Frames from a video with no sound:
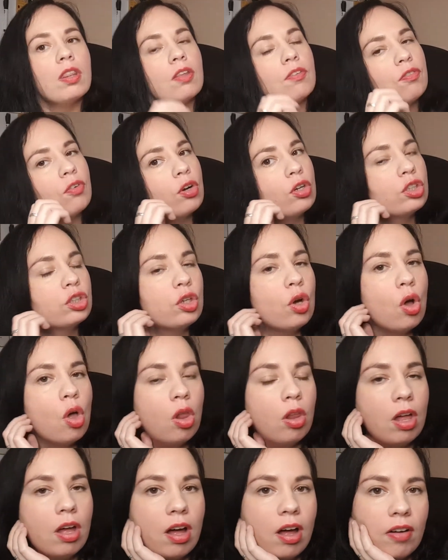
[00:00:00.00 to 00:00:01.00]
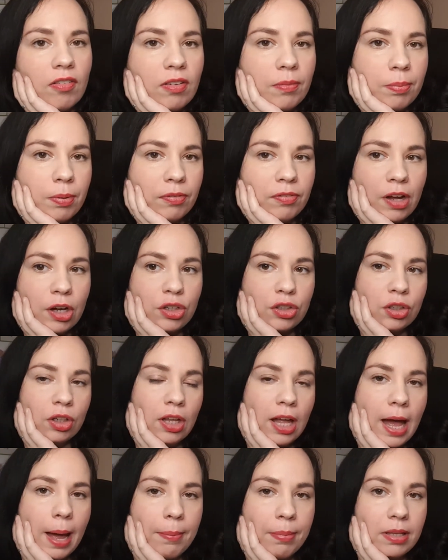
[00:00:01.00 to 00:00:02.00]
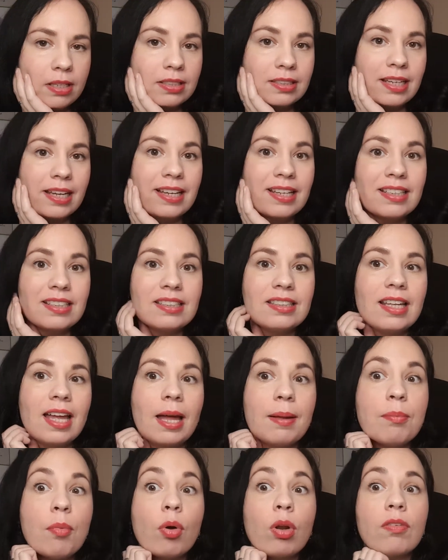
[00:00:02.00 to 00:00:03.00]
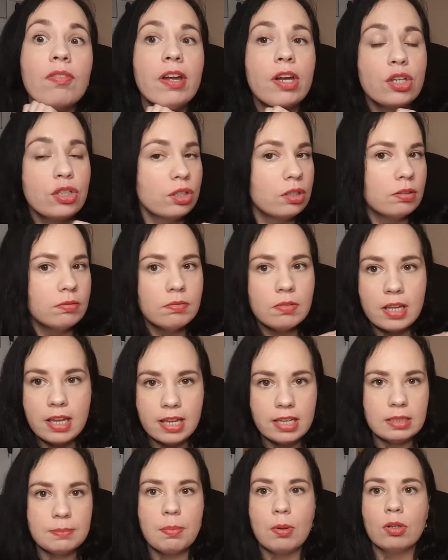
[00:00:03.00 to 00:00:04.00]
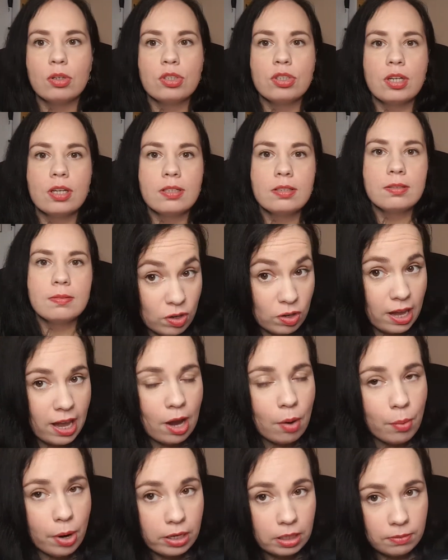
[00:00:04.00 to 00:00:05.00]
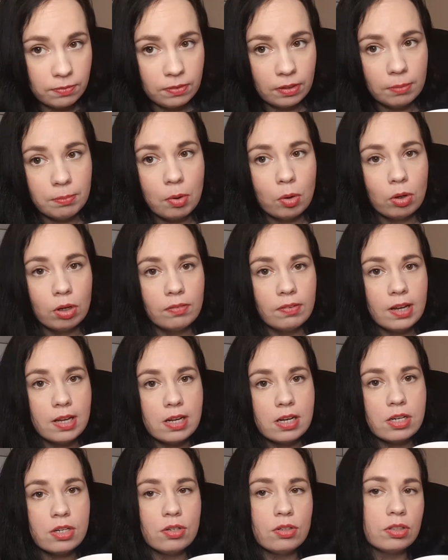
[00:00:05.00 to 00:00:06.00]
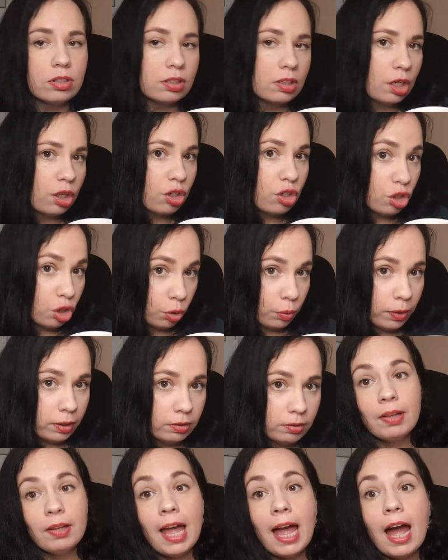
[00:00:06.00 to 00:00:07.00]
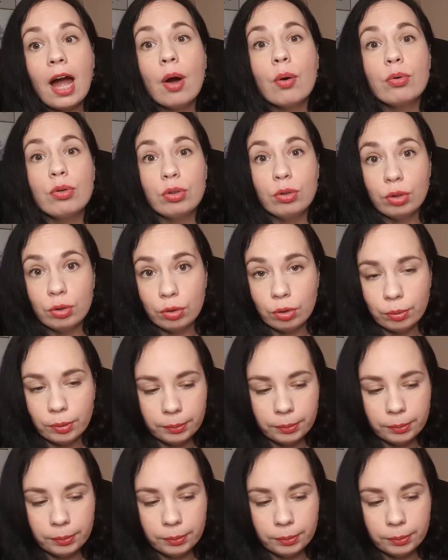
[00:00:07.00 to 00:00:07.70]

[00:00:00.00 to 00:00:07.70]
And the first goal of professional habit says that motivation is bullshit. You can't wait to feel motivated, you just gotta do it. How do you do